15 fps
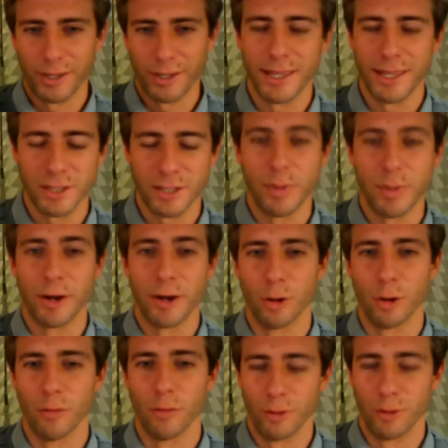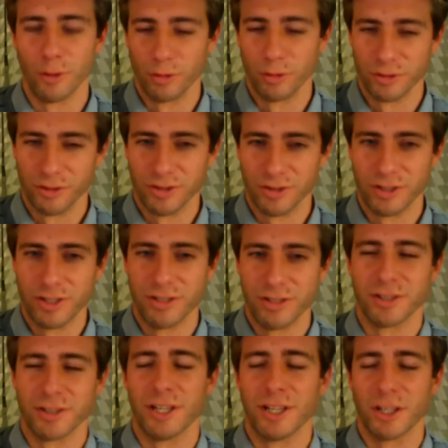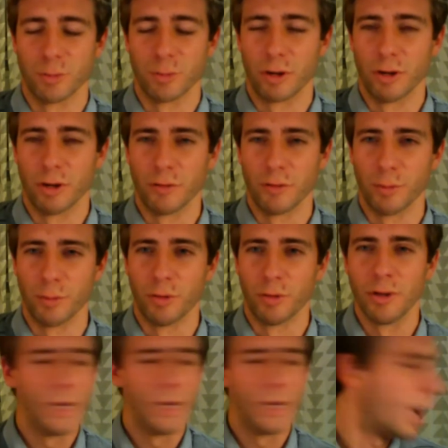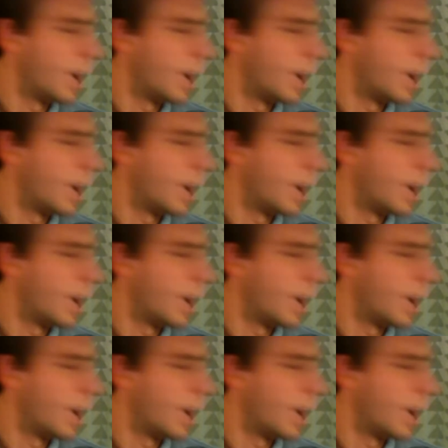He gets better over the course of the season. He gets more comfortable. I'm